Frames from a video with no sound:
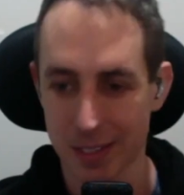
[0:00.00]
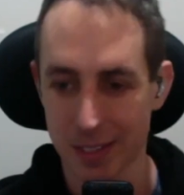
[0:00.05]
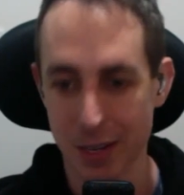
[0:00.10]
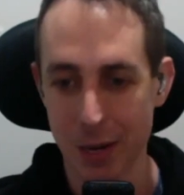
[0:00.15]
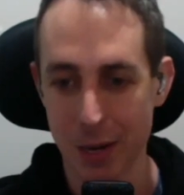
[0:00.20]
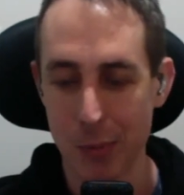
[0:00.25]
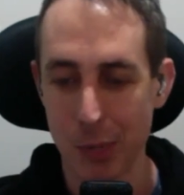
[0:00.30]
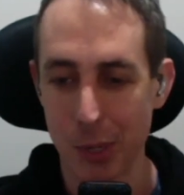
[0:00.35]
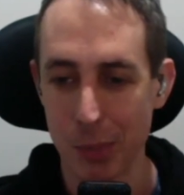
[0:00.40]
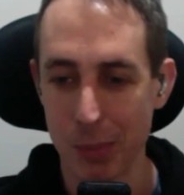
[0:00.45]

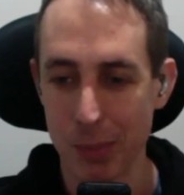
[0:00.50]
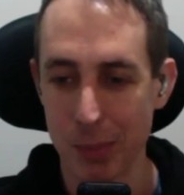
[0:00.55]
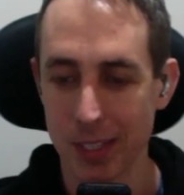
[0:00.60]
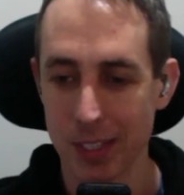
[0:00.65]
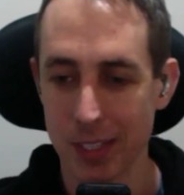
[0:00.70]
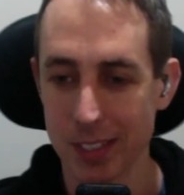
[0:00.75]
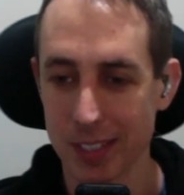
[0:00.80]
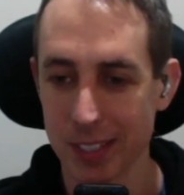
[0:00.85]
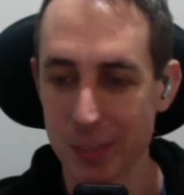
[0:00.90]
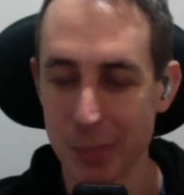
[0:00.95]
how popular
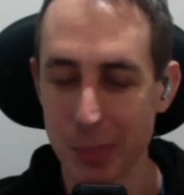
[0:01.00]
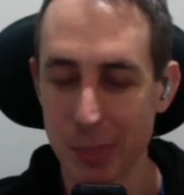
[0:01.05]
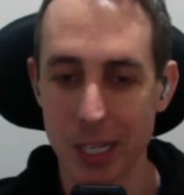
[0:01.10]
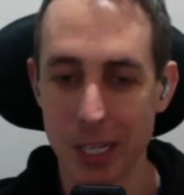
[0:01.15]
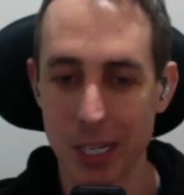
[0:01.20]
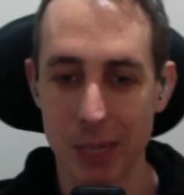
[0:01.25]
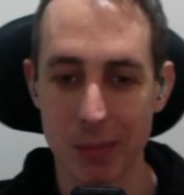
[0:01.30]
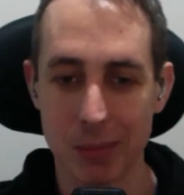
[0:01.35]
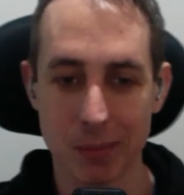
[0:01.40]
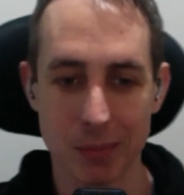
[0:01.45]
it did
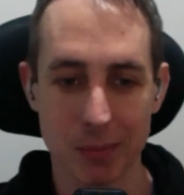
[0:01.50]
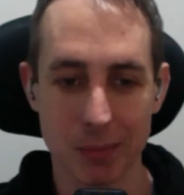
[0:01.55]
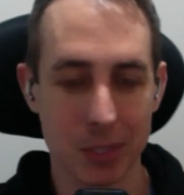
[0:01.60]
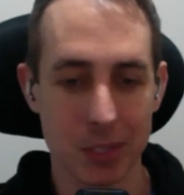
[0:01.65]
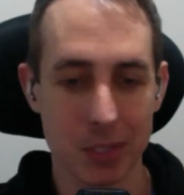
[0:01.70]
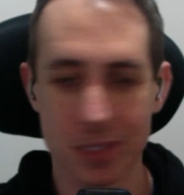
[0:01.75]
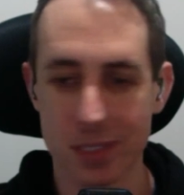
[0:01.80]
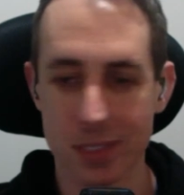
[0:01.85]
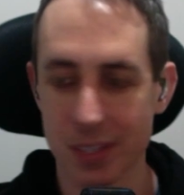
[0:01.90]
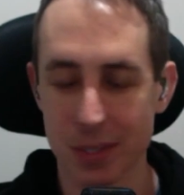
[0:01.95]
become,
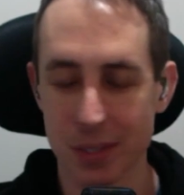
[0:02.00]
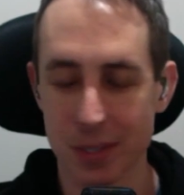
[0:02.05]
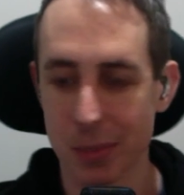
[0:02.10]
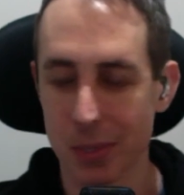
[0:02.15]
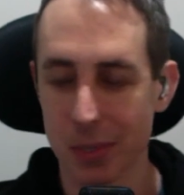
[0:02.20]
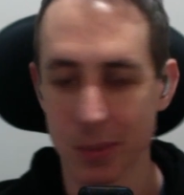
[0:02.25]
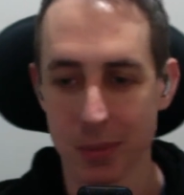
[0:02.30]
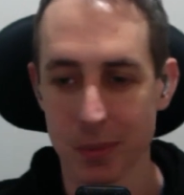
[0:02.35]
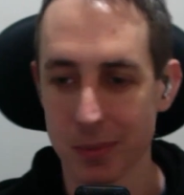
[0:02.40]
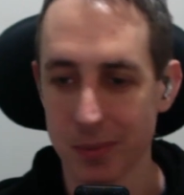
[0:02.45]
because that's
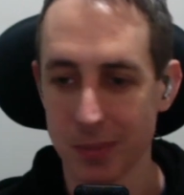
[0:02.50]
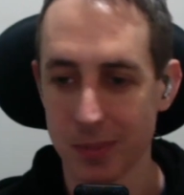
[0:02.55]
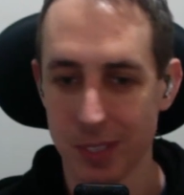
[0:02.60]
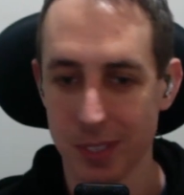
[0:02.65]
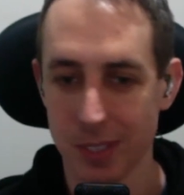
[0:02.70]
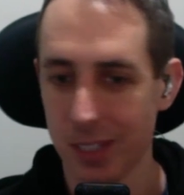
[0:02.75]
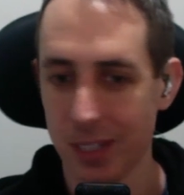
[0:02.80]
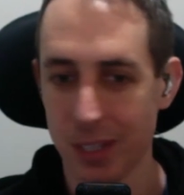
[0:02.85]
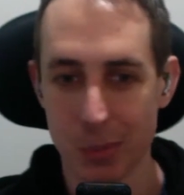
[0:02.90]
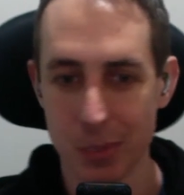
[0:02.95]
what it
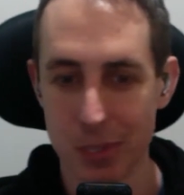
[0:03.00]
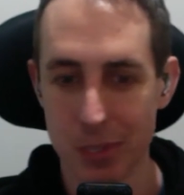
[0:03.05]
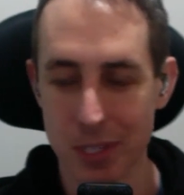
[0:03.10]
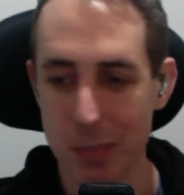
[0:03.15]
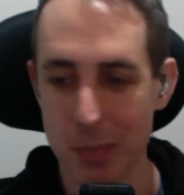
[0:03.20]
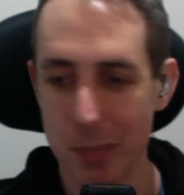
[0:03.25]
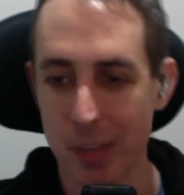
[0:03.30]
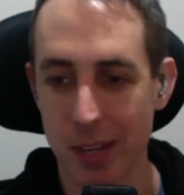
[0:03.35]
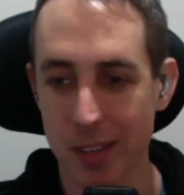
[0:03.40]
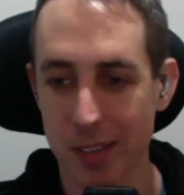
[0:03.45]
wasn't
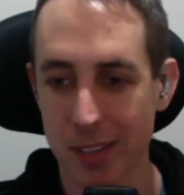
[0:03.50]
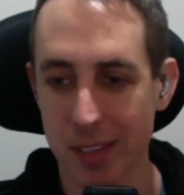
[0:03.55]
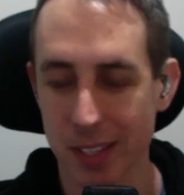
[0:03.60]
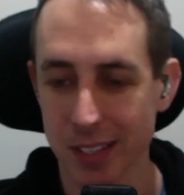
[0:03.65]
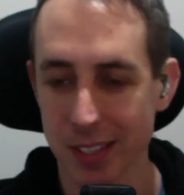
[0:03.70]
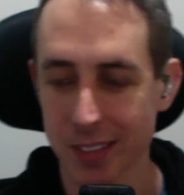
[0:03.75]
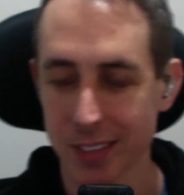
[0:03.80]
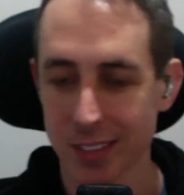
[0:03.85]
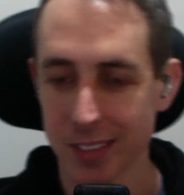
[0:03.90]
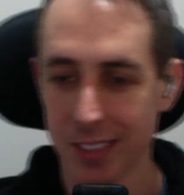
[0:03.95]
about
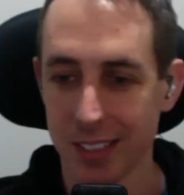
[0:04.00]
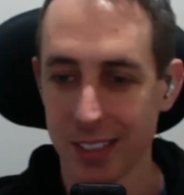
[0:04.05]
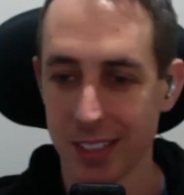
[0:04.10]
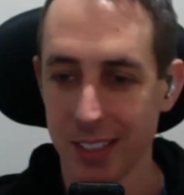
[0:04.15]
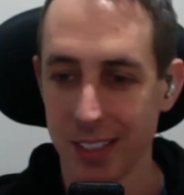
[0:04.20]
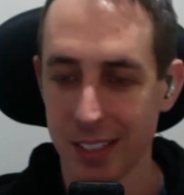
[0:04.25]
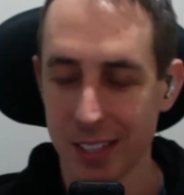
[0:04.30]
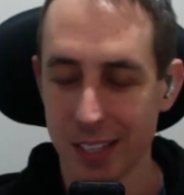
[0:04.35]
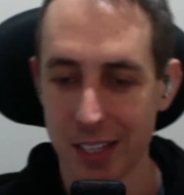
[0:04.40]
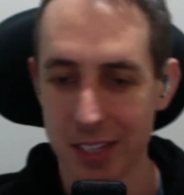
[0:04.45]
that,
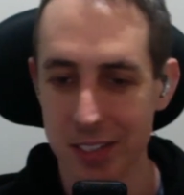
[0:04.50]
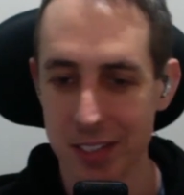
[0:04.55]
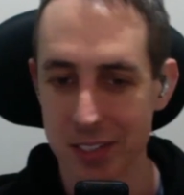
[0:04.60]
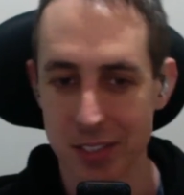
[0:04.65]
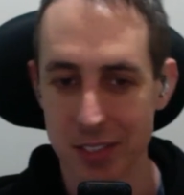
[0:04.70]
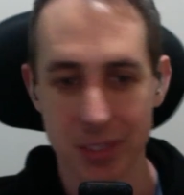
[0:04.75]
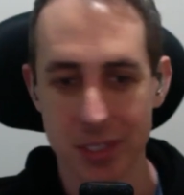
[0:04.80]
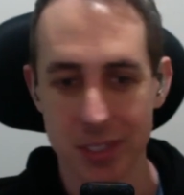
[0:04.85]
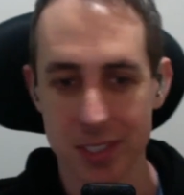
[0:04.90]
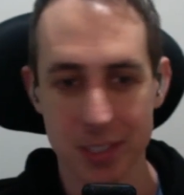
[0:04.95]
and it
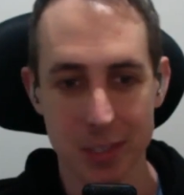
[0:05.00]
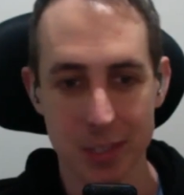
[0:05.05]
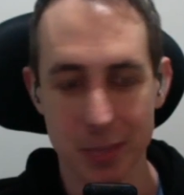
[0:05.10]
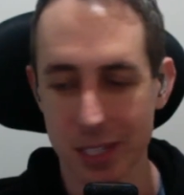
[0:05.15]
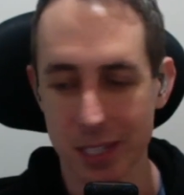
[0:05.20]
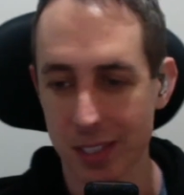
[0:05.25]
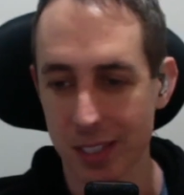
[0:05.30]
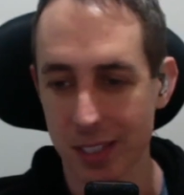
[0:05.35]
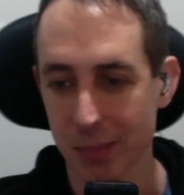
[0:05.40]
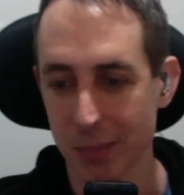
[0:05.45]
still isn't
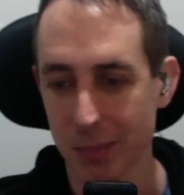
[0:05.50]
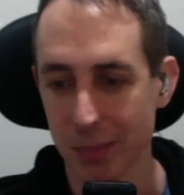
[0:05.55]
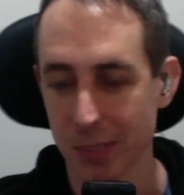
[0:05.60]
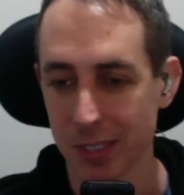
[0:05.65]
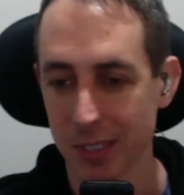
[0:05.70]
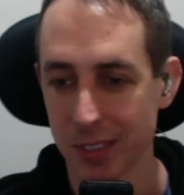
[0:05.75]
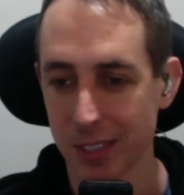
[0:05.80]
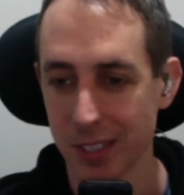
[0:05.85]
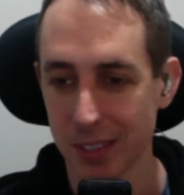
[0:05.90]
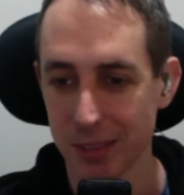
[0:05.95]
about that,
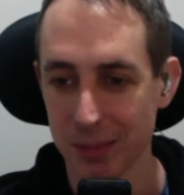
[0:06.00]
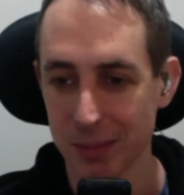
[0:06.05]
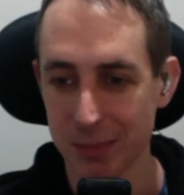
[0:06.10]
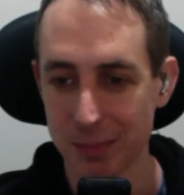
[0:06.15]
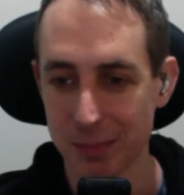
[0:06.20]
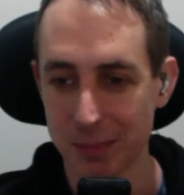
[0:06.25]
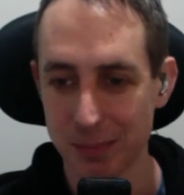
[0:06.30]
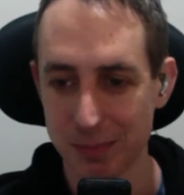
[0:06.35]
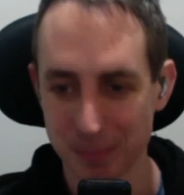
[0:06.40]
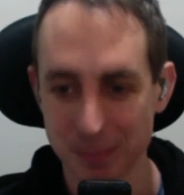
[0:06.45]
but
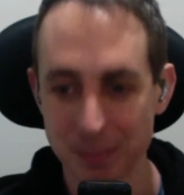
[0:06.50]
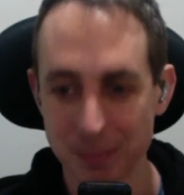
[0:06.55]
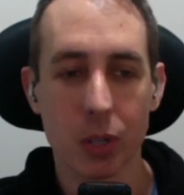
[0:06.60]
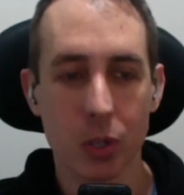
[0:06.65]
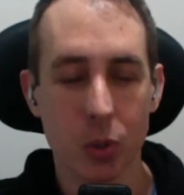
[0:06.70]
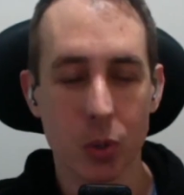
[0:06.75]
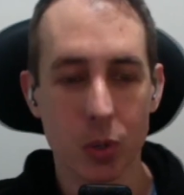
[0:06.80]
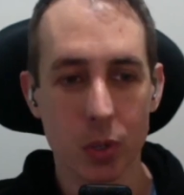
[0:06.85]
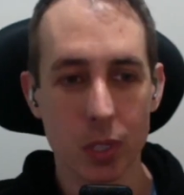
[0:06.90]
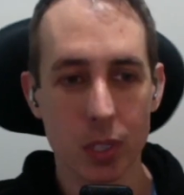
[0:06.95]
Our
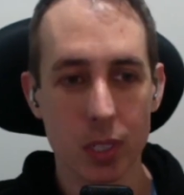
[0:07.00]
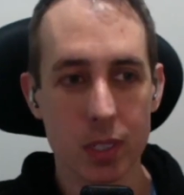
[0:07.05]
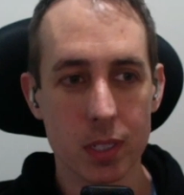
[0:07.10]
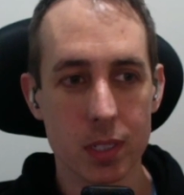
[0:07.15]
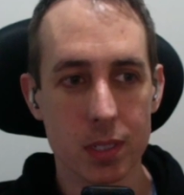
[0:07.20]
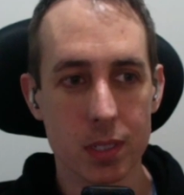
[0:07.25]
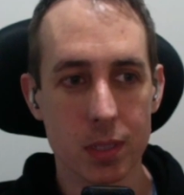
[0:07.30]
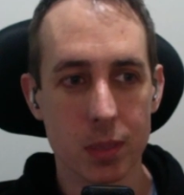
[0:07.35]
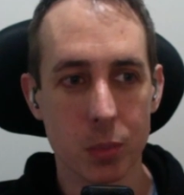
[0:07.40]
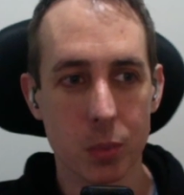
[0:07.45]

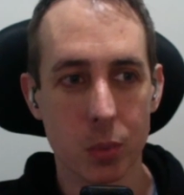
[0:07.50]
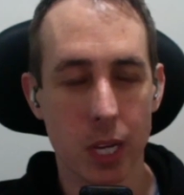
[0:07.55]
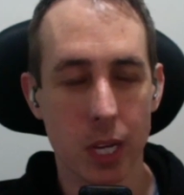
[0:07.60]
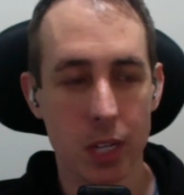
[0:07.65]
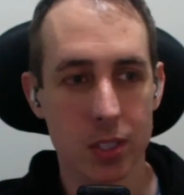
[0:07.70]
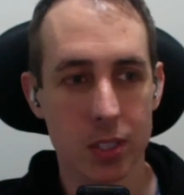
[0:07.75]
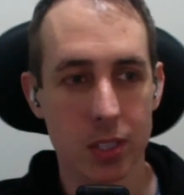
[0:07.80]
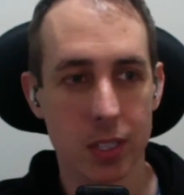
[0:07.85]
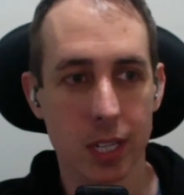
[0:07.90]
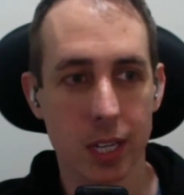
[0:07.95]
recordings were
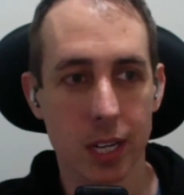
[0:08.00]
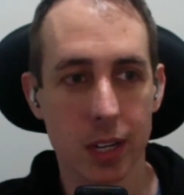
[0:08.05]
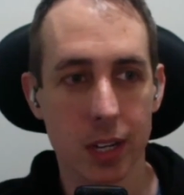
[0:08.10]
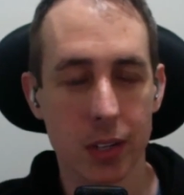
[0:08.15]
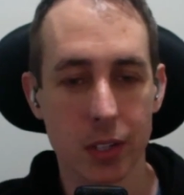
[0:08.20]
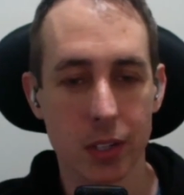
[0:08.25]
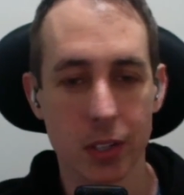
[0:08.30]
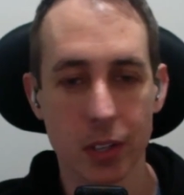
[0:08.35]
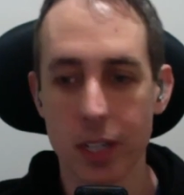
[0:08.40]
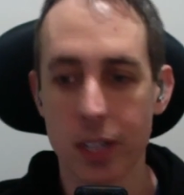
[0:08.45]
actually our
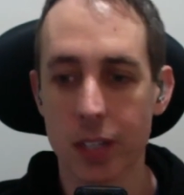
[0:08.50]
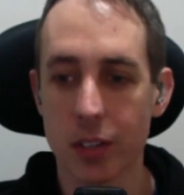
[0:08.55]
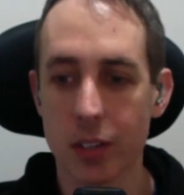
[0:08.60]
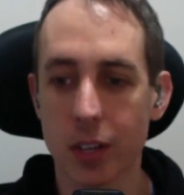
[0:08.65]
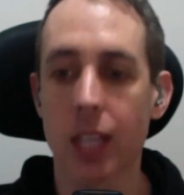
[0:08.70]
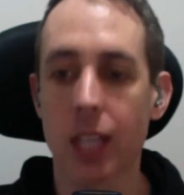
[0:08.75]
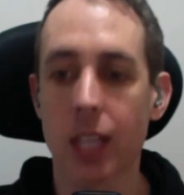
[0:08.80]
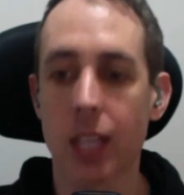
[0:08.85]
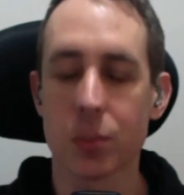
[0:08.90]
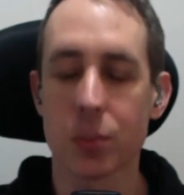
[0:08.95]
United
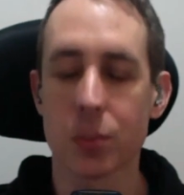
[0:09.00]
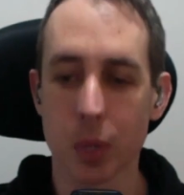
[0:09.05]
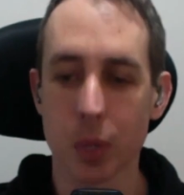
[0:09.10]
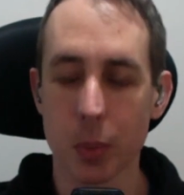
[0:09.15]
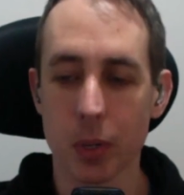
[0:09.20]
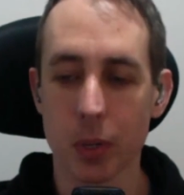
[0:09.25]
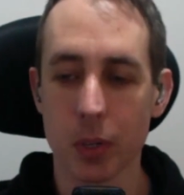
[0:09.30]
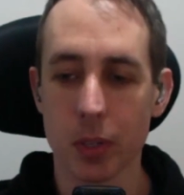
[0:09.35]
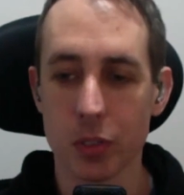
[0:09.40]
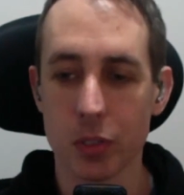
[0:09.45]
Nights, where
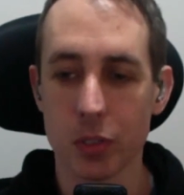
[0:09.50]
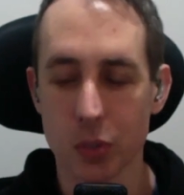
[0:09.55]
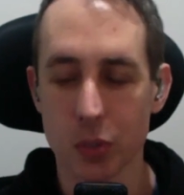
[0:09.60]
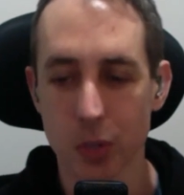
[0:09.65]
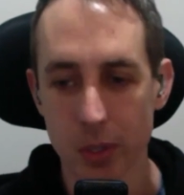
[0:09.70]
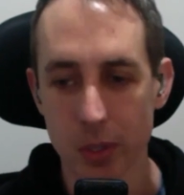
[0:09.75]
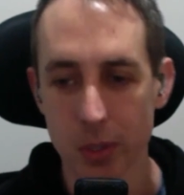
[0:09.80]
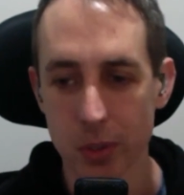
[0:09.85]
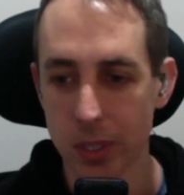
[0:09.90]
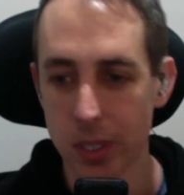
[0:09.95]
we'd
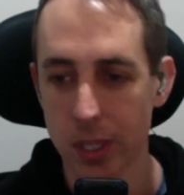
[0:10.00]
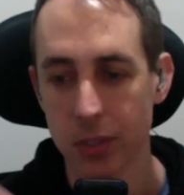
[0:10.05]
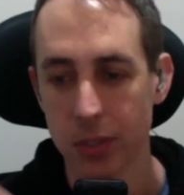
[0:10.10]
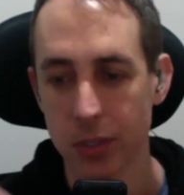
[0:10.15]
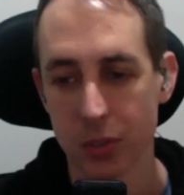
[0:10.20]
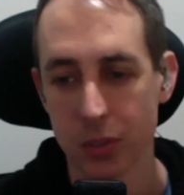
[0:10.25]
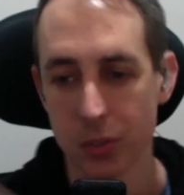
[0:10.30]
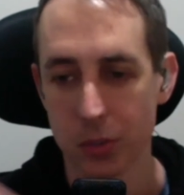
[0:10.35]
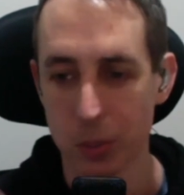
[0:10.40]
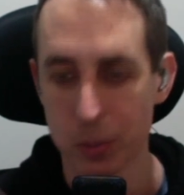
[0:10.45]
join all our
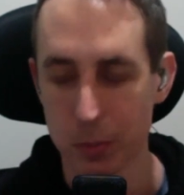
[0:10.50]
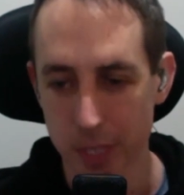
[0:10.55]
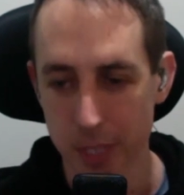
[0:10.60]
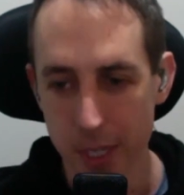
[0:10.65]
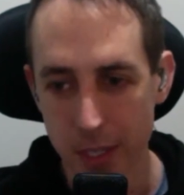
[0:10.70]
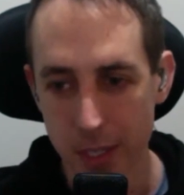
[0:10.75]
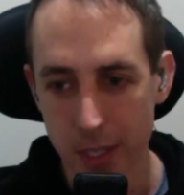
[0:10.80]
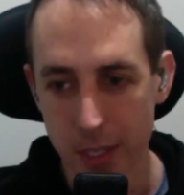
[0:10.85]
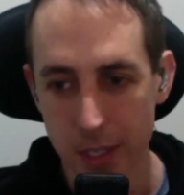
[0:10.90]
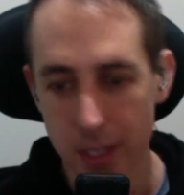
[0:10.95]
youth group
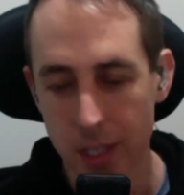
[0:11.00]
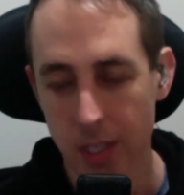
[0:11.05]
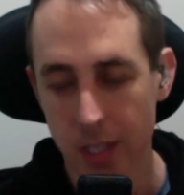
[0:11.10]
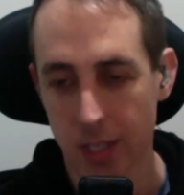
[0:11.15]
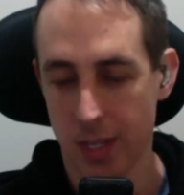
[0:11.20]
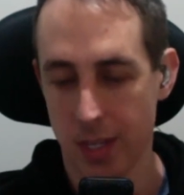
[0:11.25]
together,